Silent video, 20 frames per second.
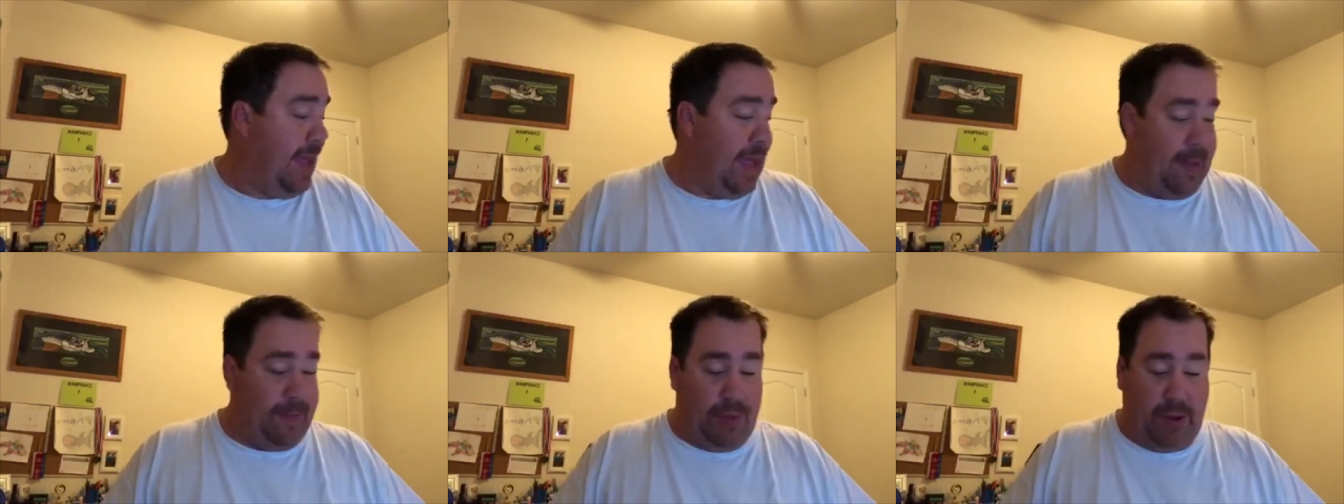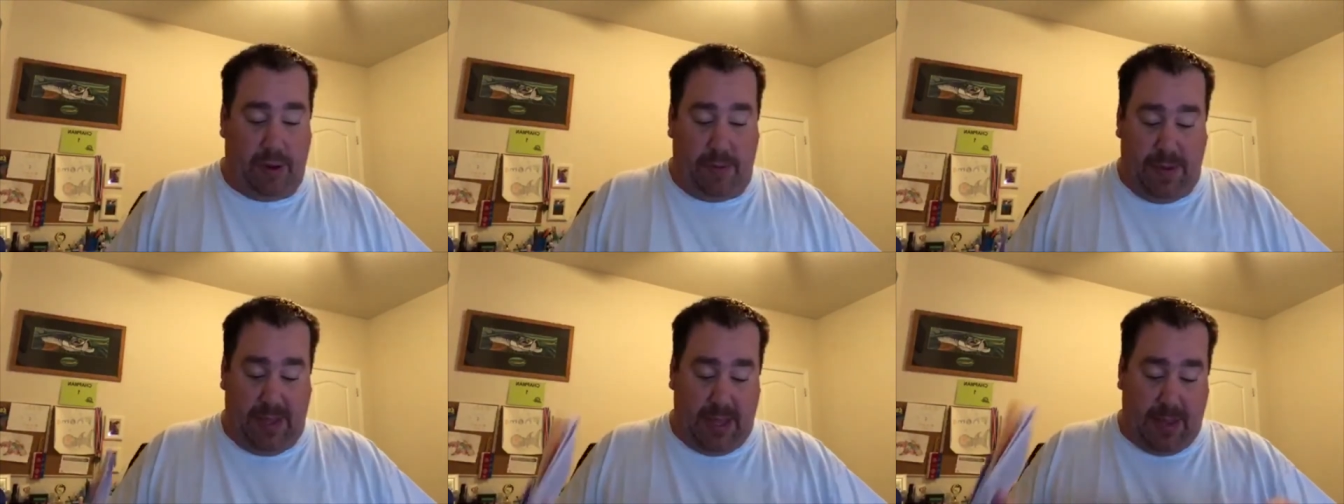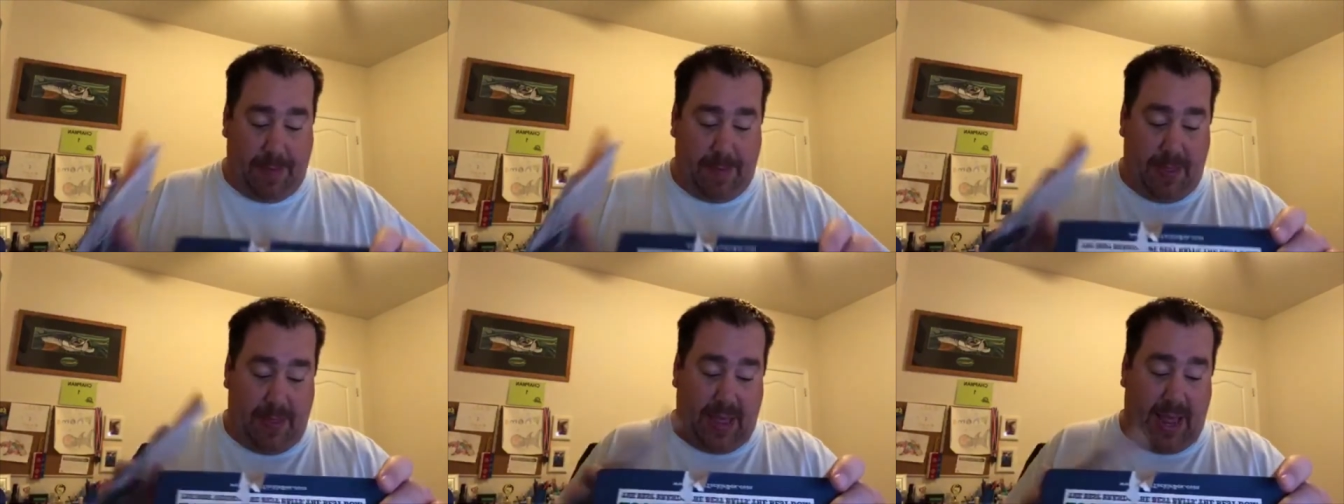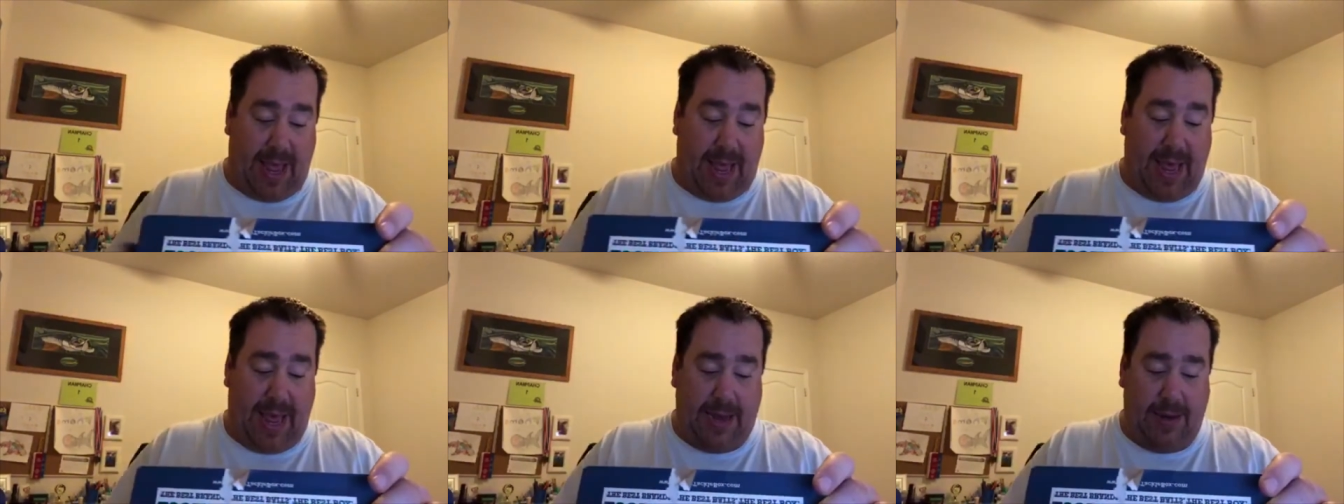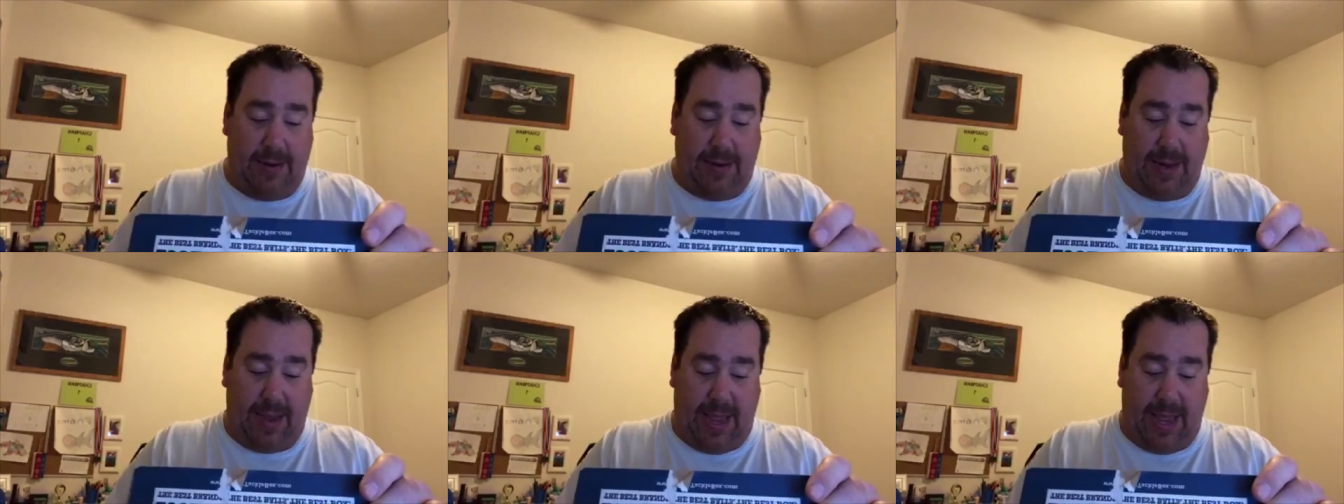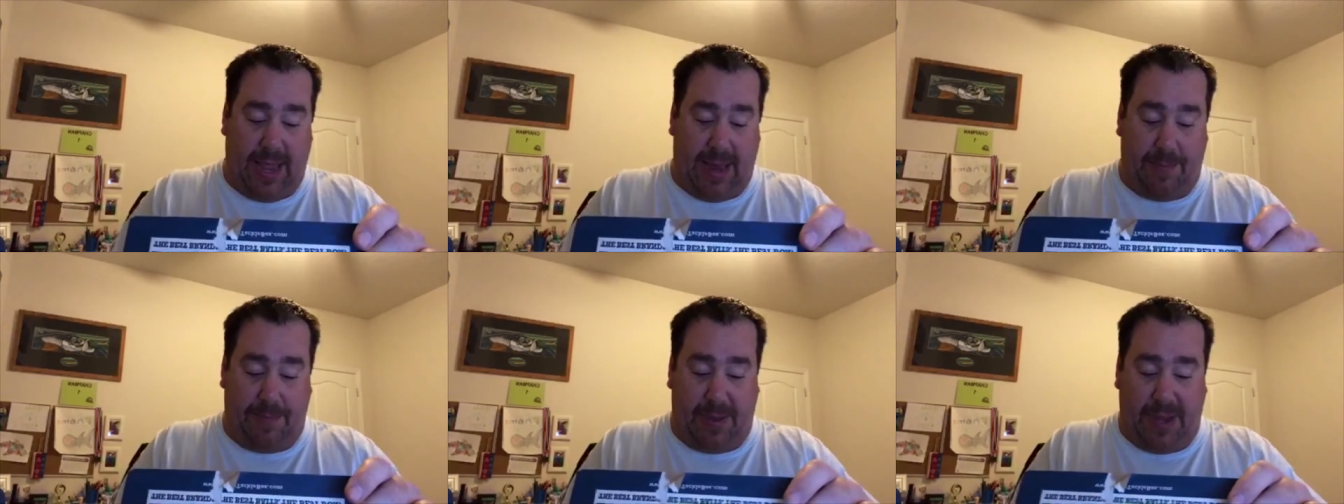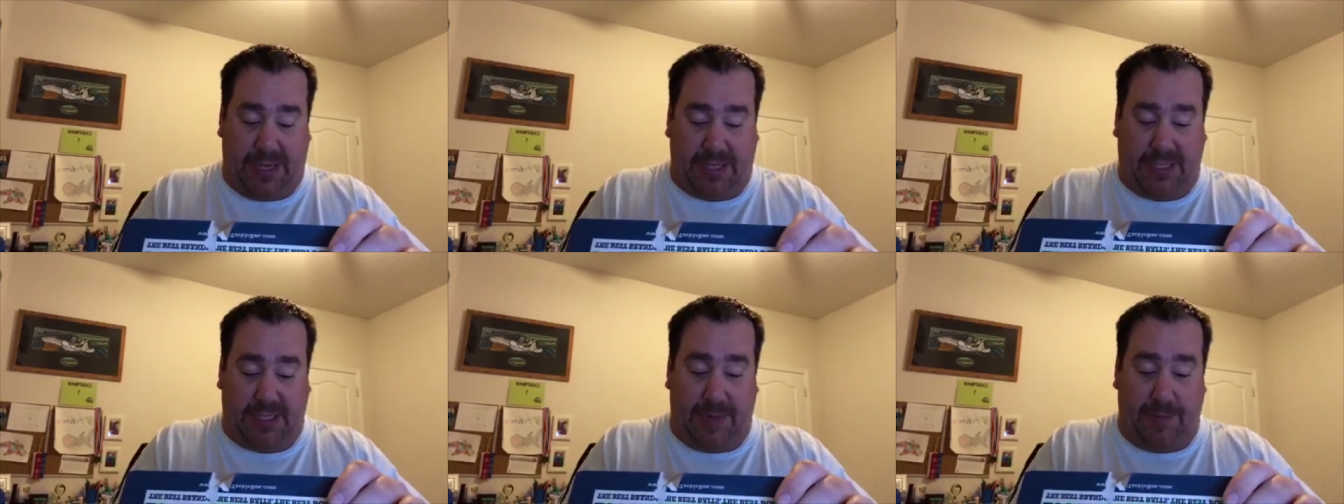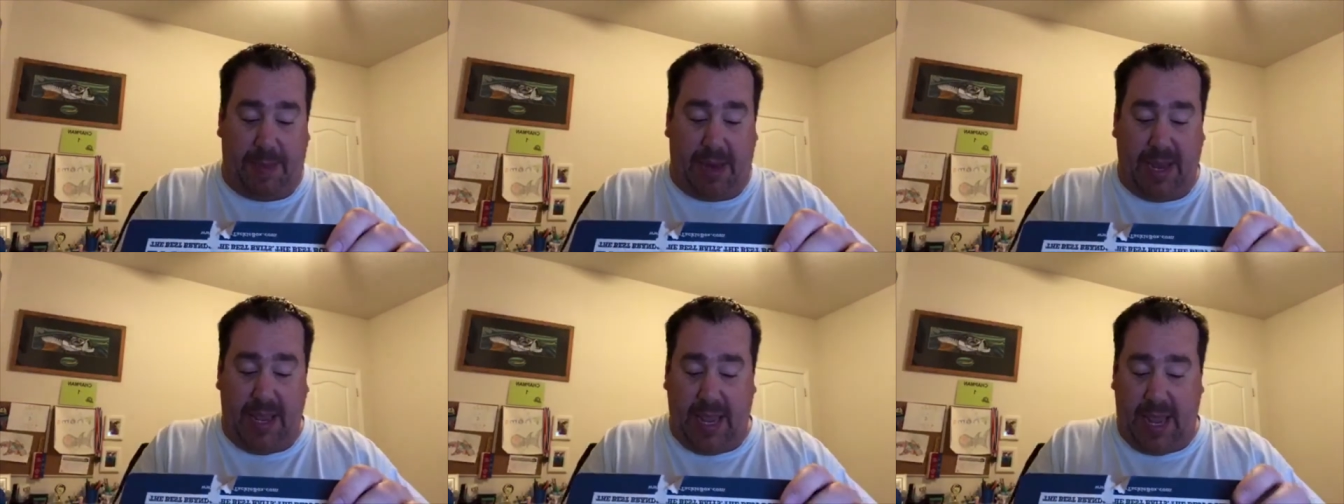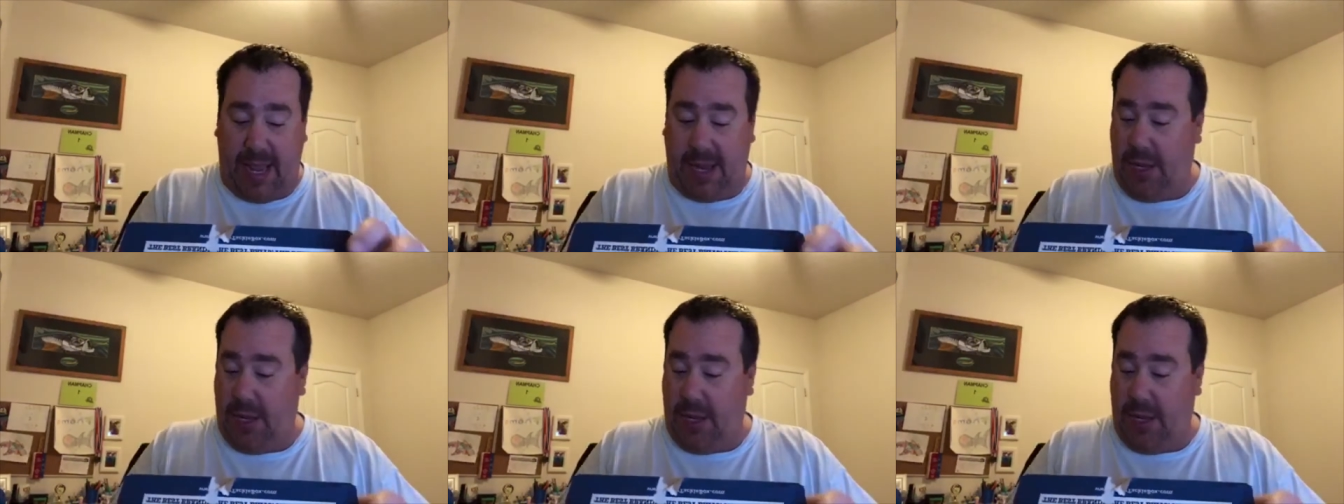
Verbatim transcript: and put them in the hat and pick somebody,